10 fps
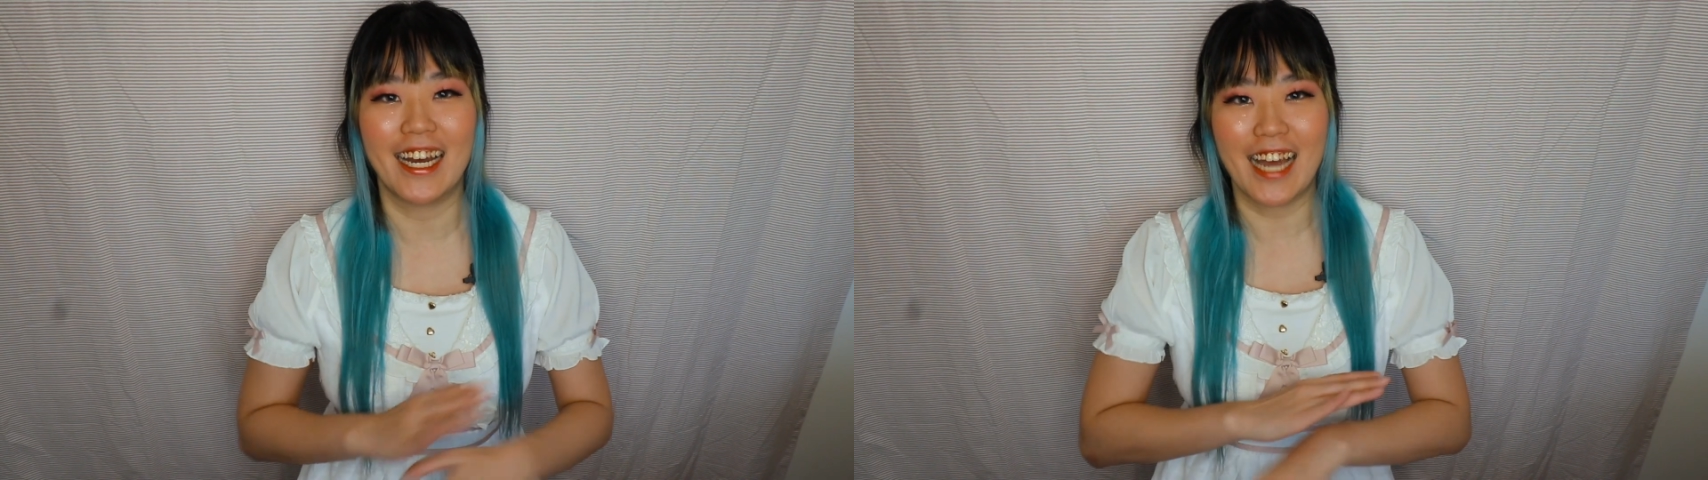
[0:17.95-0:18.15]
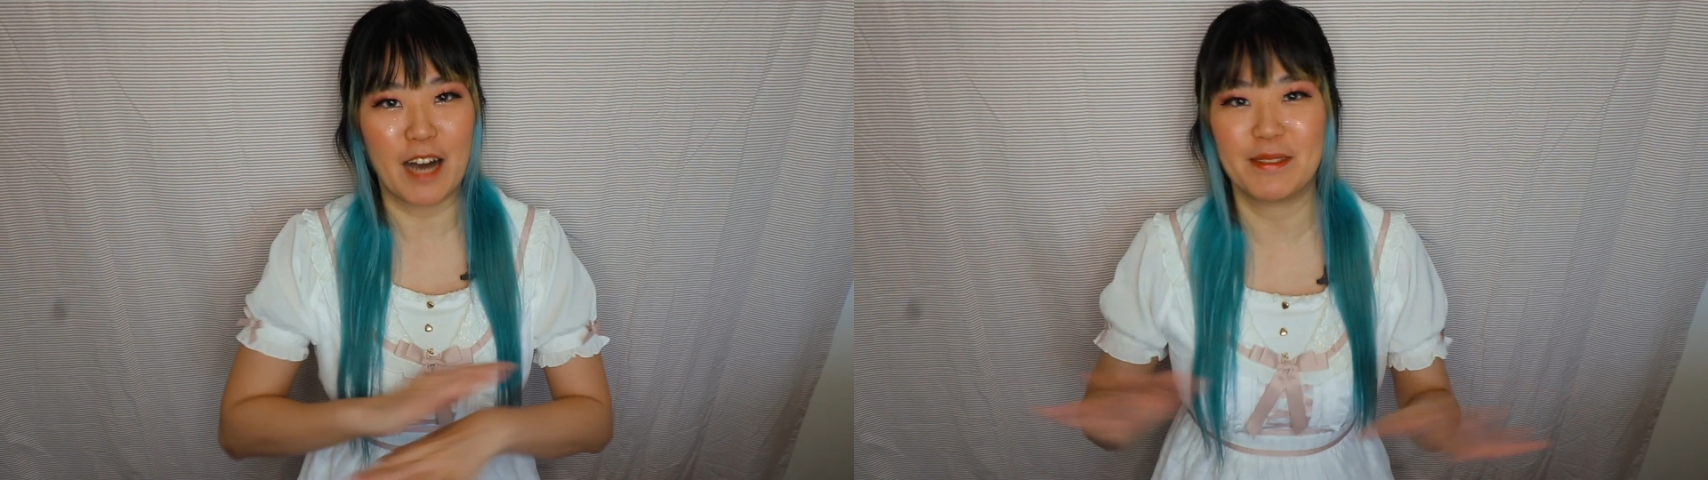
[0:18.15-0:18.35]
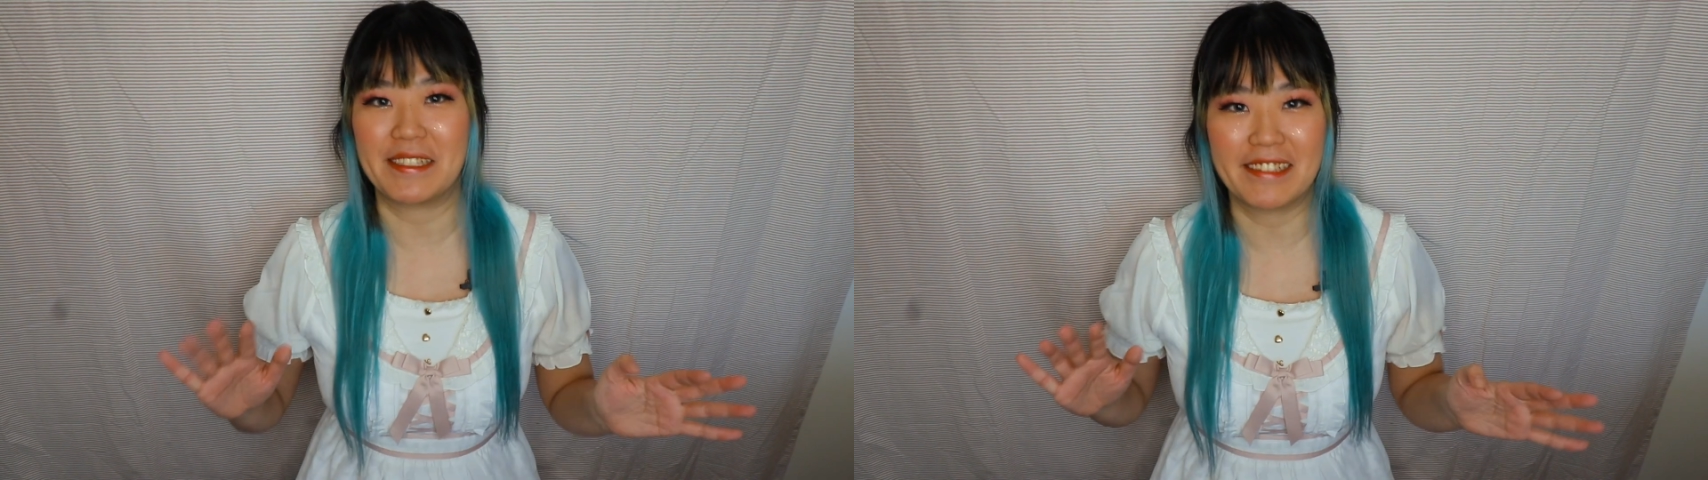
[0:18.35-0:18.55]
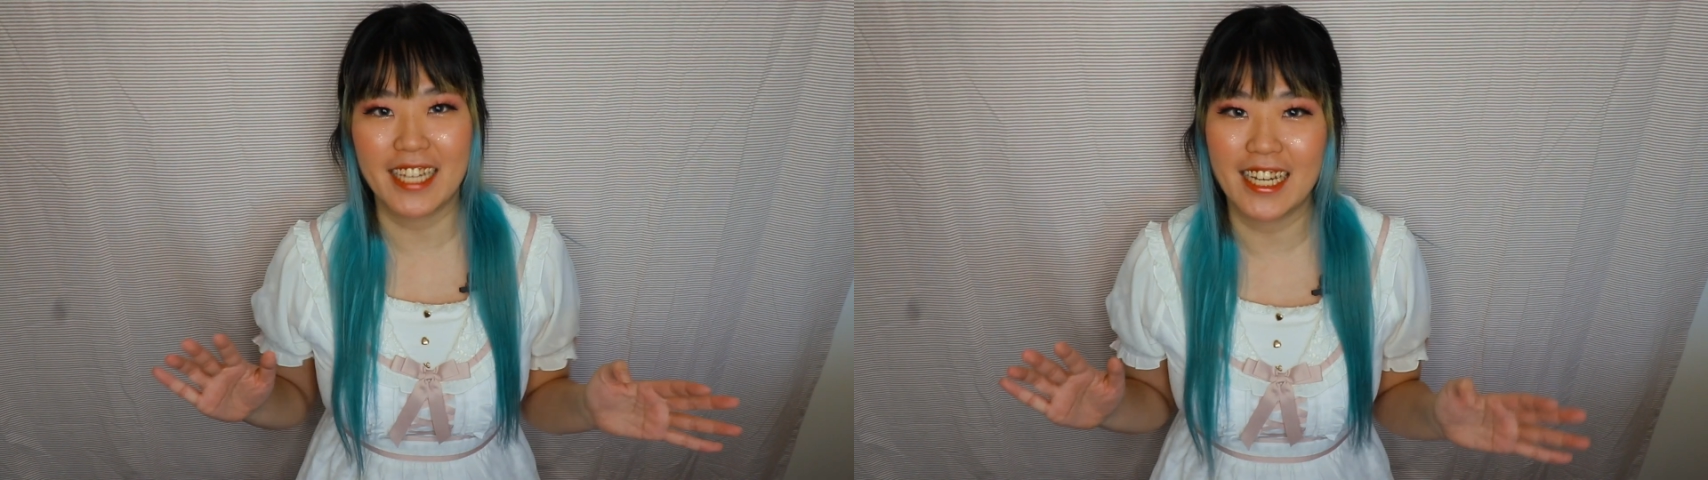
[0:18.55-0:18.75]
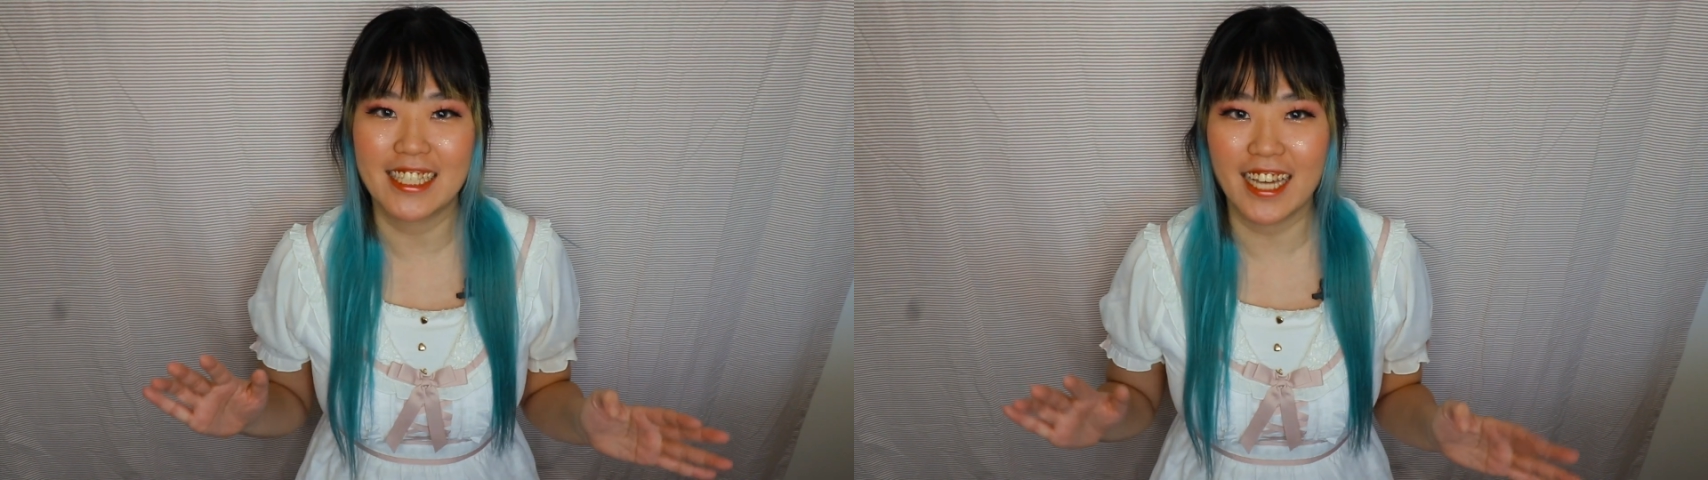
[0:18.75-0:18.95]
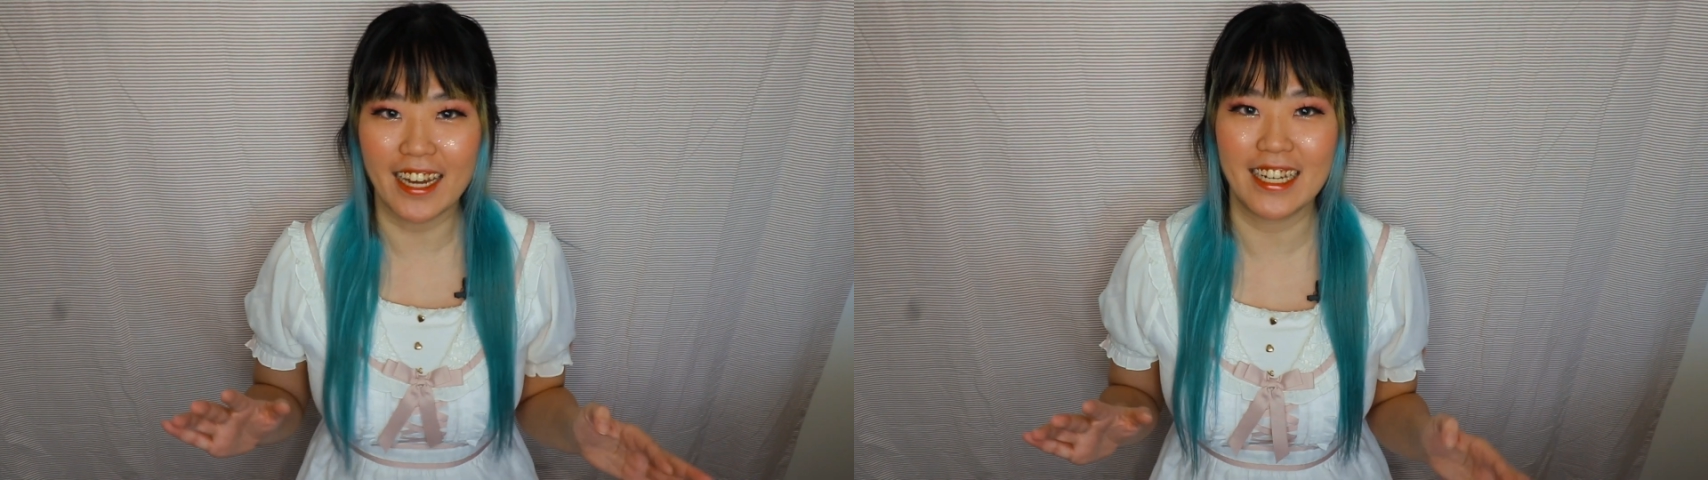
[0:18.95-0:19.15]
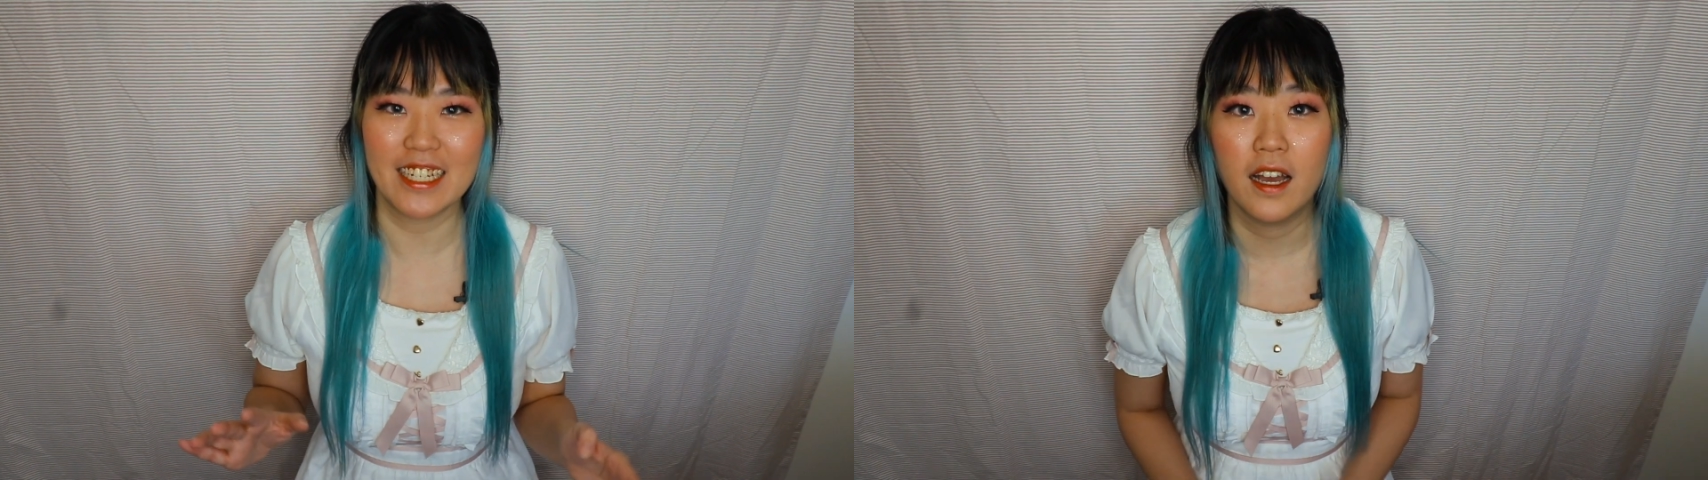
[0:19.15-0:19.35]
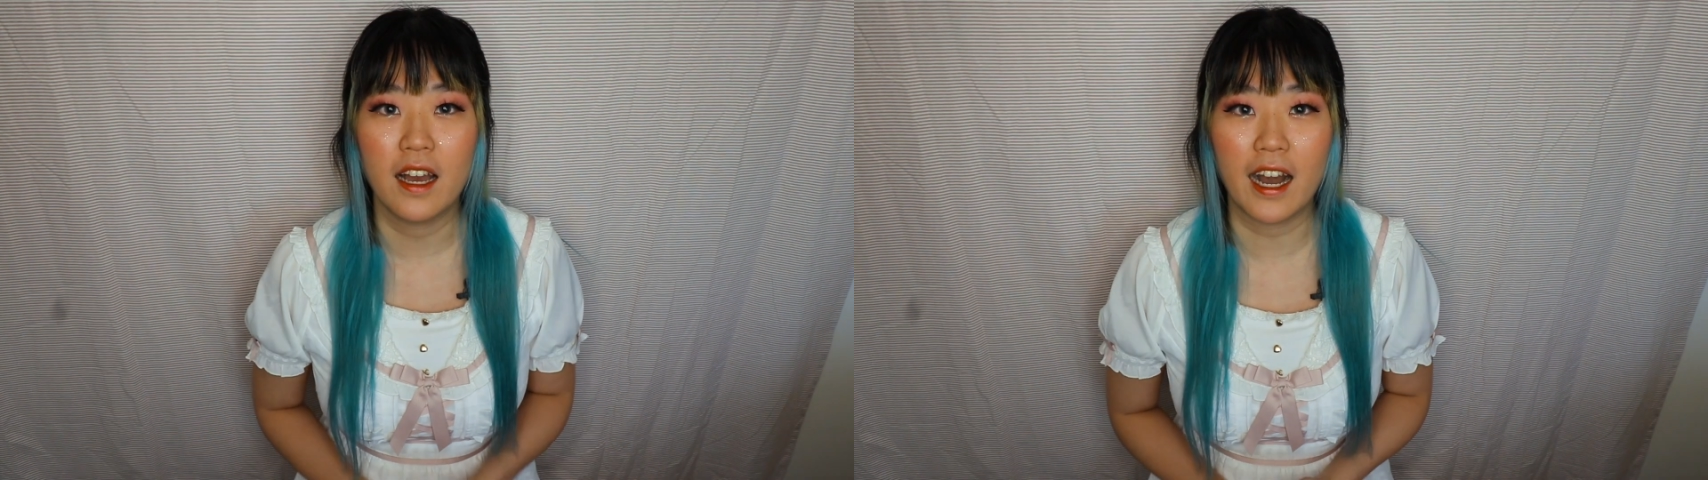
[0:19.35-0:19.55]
absolutely had to get it.